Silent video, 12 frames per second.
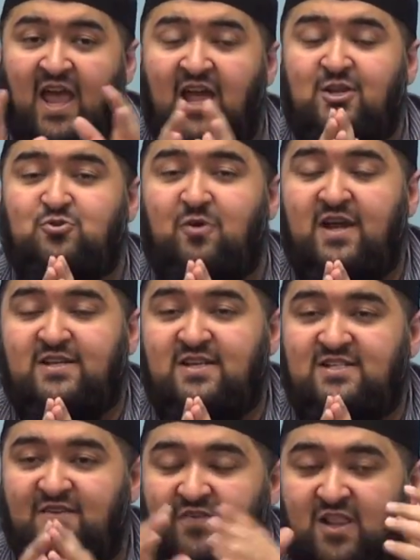and try
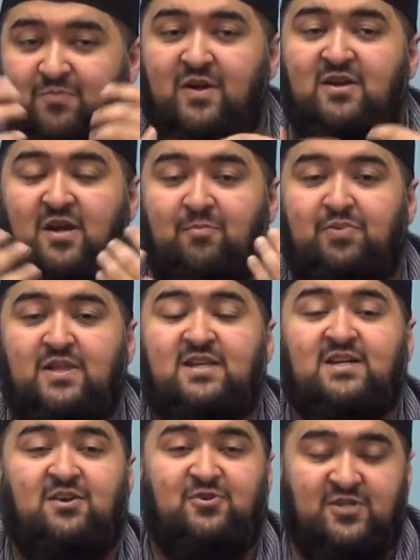to develop a
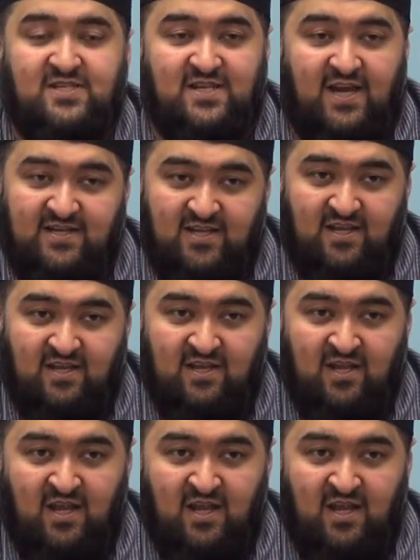complete understanding.